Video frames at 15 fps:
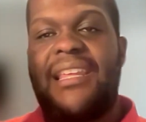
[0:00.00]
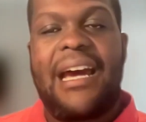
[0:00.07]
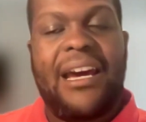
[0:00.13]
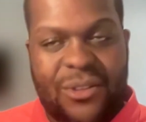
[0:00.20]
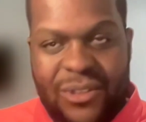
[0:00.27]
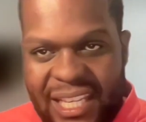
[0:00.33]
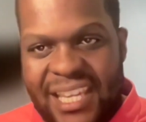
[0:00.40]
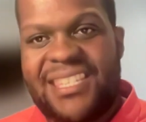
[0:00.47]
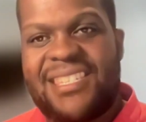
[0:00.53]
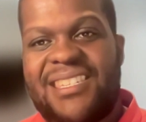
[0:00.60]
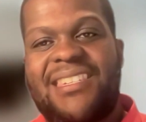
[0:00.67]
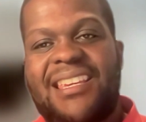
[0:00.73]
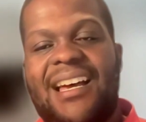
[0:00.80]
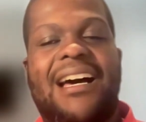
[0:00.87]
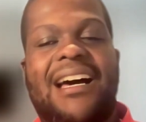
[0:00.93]
The
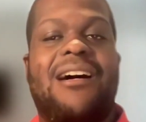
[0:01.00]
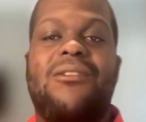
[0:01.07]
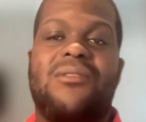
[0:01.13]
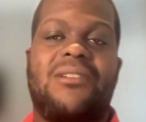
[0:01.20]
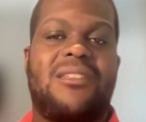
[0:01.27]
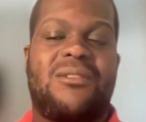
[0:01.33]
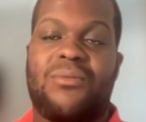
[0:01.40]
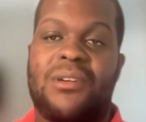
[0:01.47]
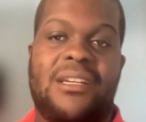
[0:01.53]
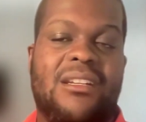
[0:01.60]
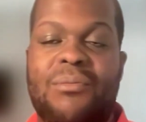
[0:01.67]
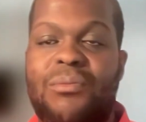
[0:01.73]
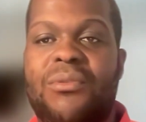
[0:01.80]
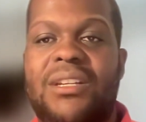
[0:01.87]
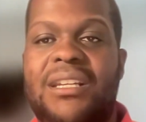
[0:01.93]
annotations are ours. We're
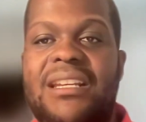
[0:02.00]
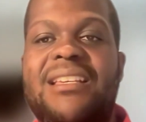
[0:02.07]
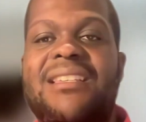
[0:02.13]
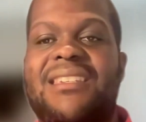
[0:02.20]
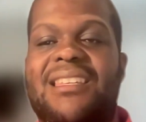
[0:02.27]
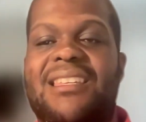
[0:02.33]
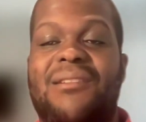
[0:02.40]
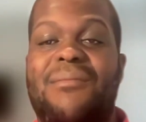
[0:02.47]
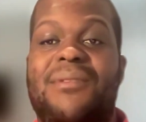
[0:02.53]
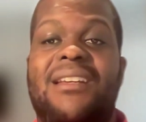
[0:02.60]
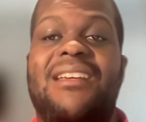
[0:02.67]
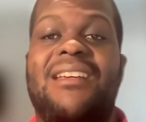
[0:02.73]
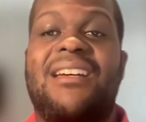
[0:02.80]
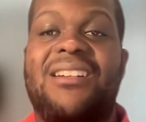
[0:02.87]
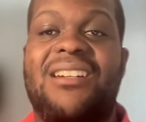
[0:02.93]
releasing them
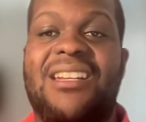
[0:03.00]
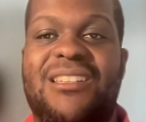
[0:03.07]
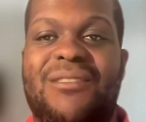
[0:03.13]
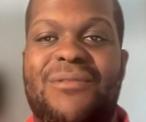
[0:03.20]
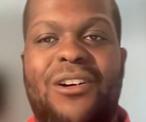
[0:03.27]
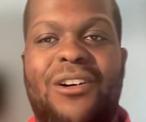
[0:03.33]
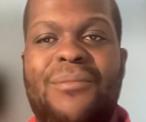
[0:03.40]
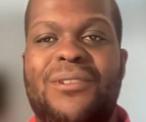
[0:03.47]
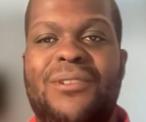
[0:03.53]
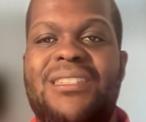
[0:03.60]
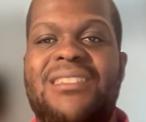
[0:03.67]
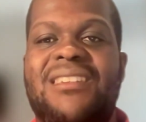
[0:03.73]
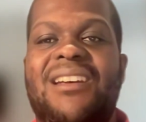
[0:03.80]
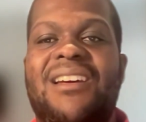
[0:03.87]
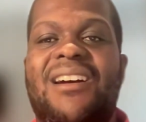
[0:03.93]
under Creative
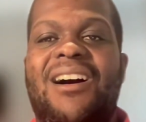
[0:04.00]
Commons.